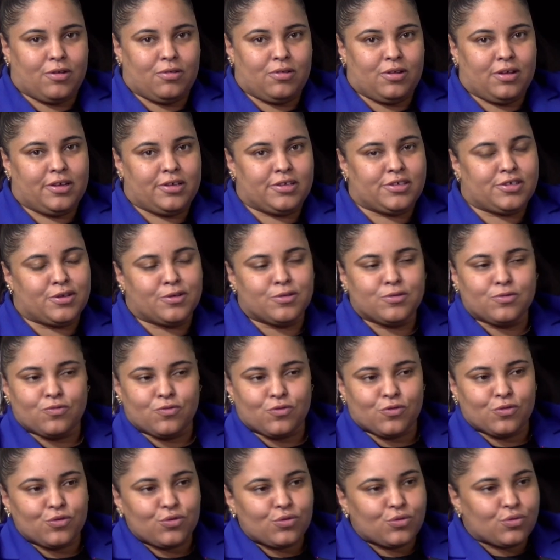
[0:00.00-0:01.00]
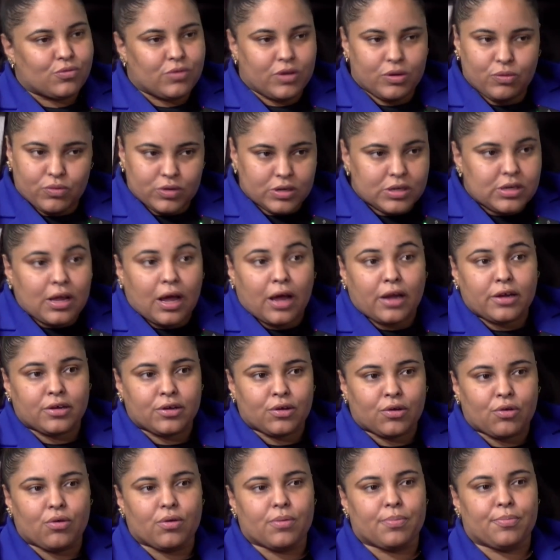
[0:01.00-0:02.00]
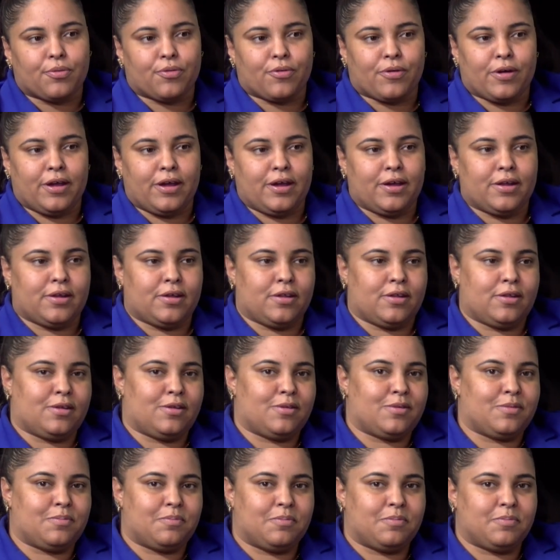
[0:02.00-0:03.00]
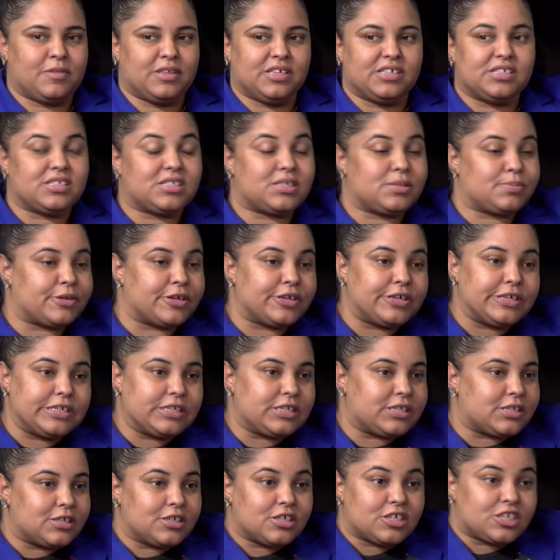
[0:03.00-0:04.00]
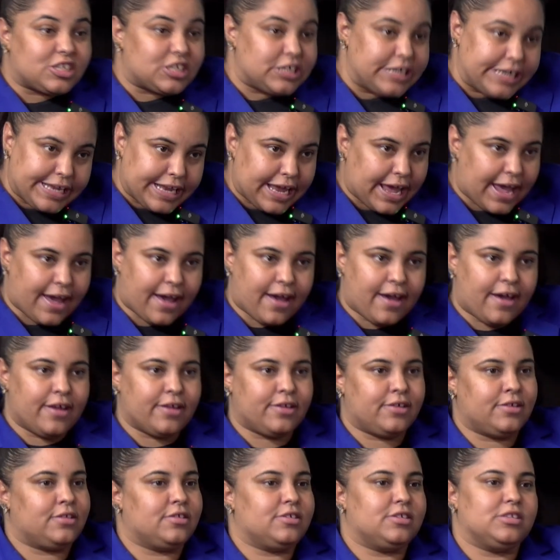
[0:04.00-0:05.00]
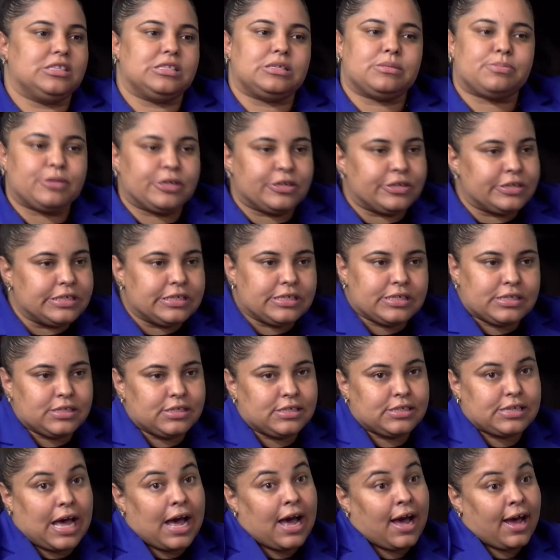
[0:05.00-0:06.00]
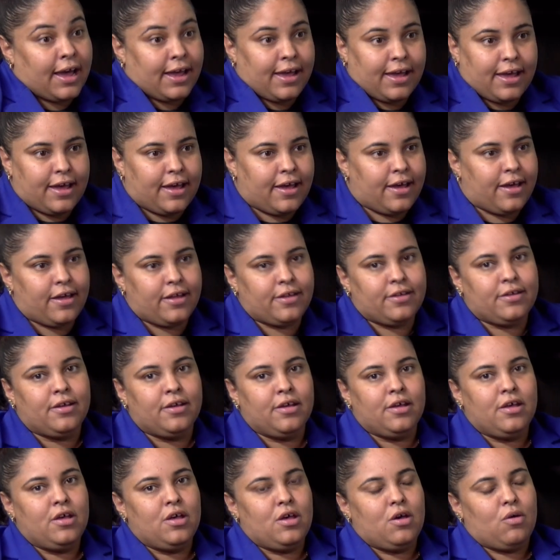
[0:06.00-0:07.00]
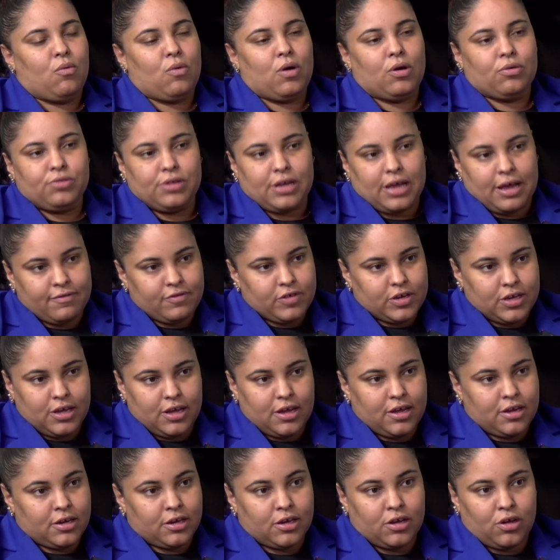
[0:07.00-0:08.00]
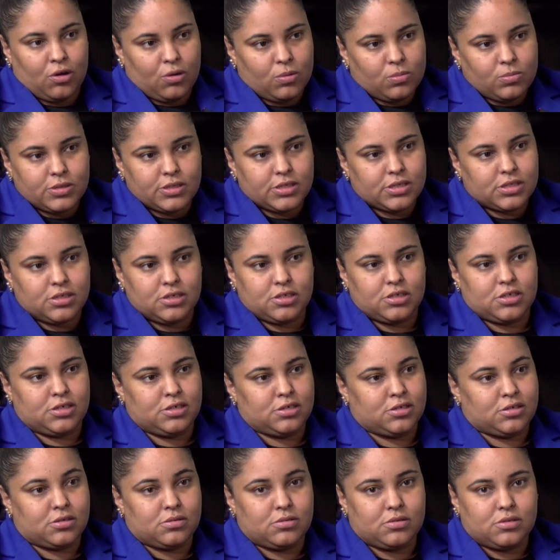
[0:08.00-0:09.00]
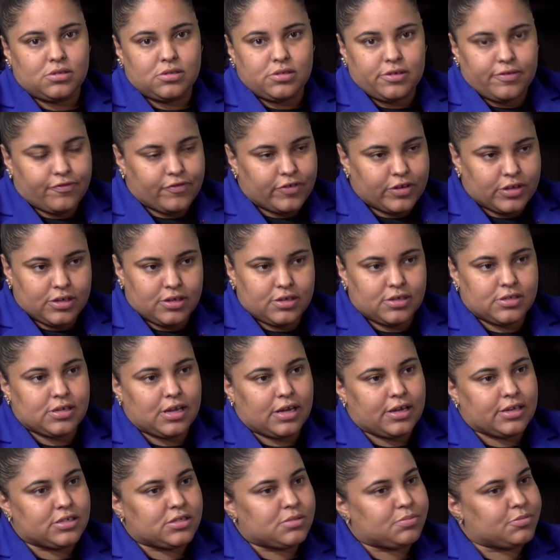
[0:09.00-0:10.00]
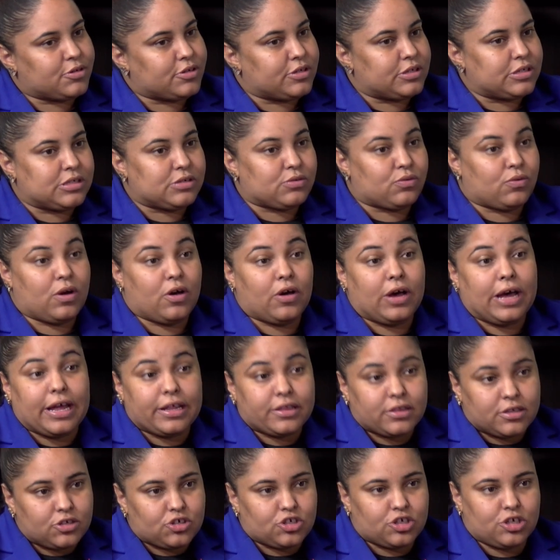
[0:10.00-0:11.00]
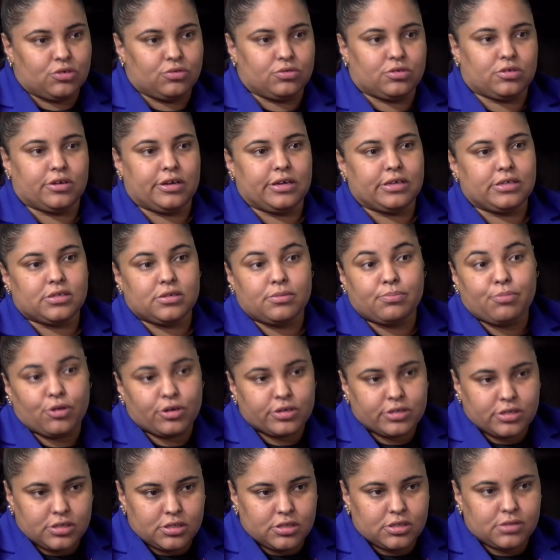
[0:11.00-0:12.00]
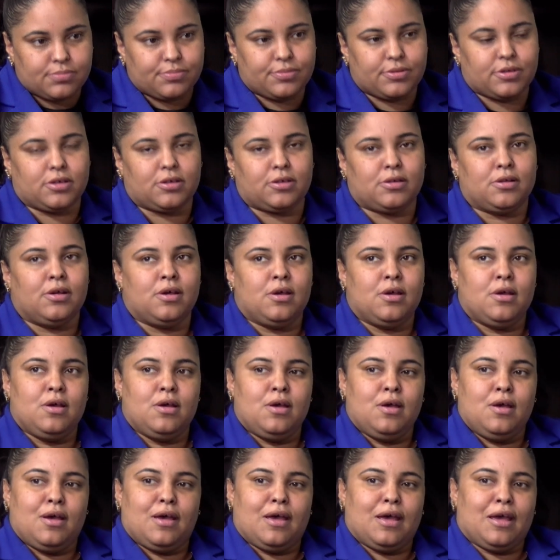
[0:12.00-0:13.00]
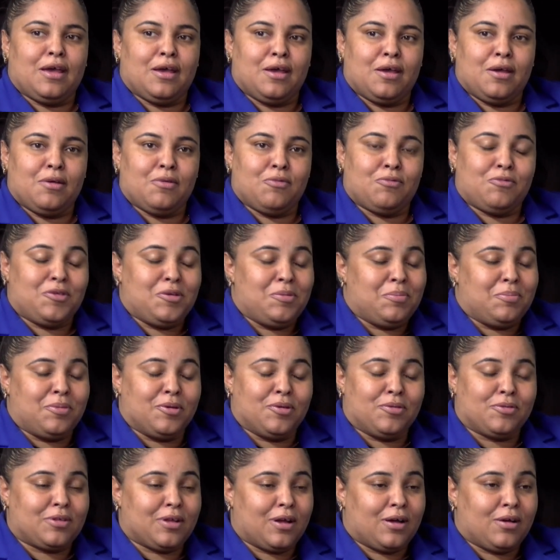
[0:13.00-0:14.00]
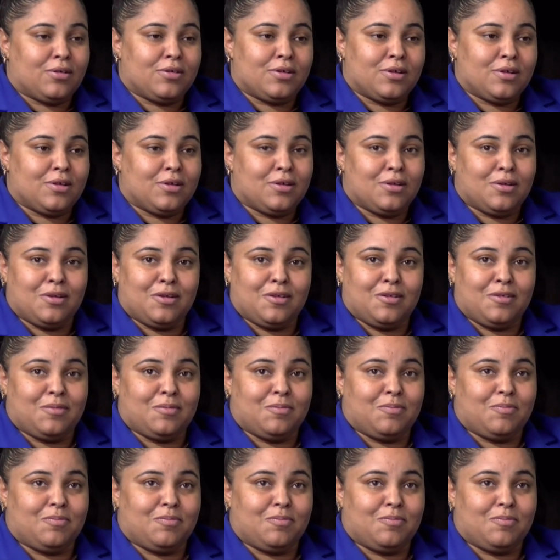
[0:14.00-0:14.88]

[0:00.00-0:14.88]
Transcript: like certain rules we would not incorporate and the experiences she had and the experiences I had while navigating homelessness and different things I experienced while at the shelter as a participant. And we built out it, and